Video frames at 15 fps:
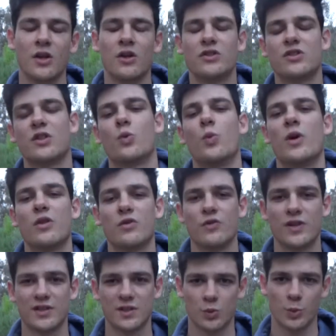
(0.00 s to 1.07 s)
So one of the
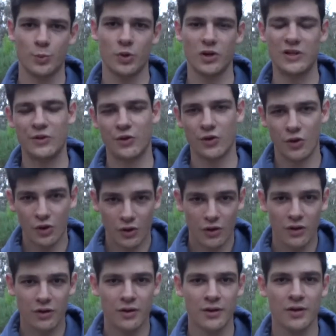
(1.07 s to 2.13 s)
reasons we're put here on
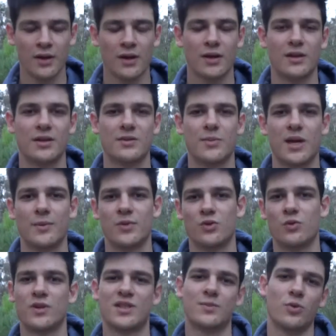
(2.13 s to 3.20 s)
Earth is maybe
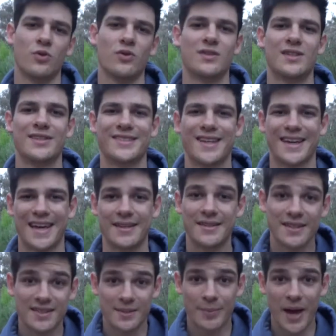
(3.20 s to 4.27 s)
to experience things like
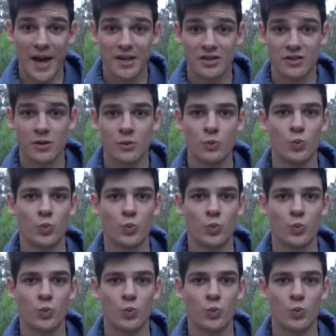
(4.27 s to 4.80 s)
anticipation,